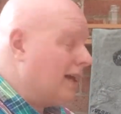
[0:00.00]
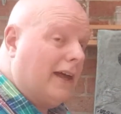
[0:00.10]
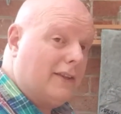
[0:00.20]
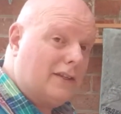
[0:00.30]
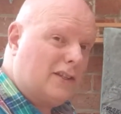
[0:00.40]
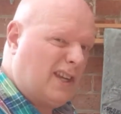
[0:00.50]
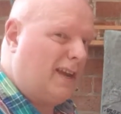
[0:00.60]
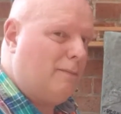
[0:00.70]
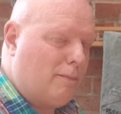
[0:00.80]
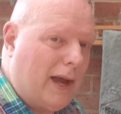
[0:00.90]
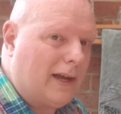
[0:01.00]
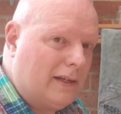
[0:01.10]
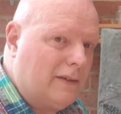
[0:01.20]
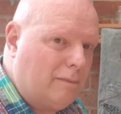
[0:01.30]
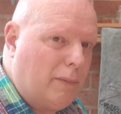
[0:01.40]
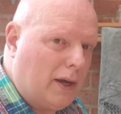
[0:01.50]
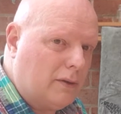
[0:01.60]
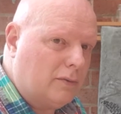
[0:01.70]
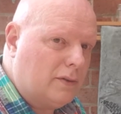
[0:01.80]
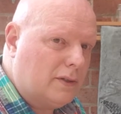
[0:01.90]
that the same pattern of
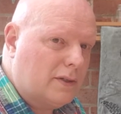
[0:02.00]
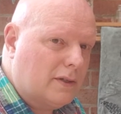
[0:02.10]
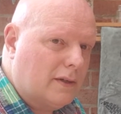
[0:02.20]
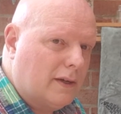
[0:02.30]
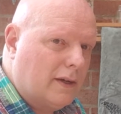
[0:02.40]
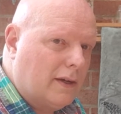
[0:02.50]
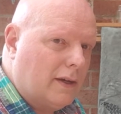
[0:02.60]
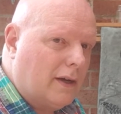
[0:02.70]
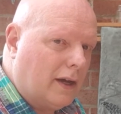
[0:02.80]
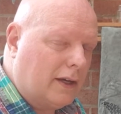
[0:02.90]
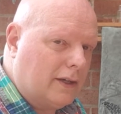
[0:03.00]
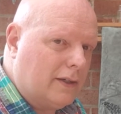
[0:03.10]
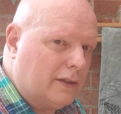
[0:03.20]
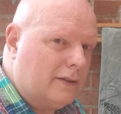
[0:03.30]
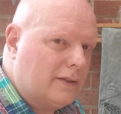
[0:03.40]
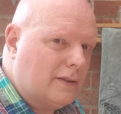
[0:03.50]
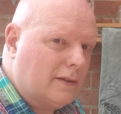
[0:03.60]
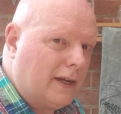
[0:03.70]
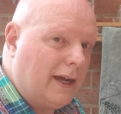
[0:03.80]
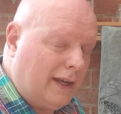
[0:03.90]
bones occurs
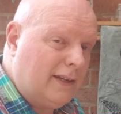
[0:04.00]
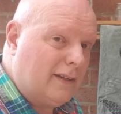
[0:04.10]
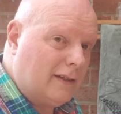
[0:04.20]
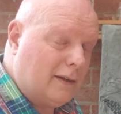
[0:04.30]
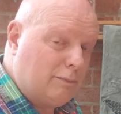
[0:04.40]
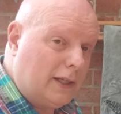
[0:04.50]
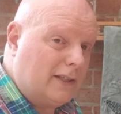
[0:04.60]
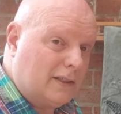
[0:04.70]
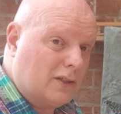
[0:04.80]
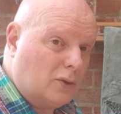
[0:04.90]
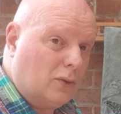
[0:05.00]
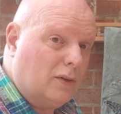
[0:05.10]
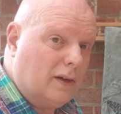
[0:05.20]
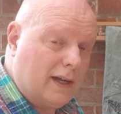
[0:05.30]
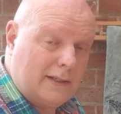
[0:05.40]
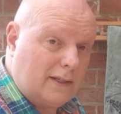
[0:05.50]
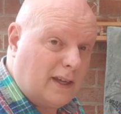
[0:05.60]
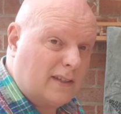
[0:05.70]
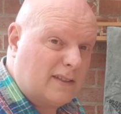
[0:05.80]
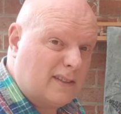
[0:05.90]
in a plesiosaur as it
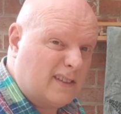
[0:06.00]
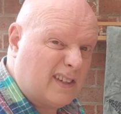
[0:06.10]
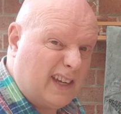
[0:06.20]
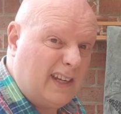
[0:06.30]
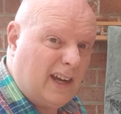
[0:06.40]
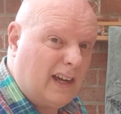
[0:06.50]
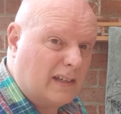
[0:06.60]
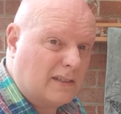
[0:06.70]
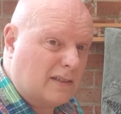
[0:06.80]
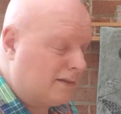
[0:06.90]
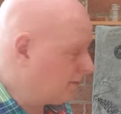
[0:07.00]
does in us.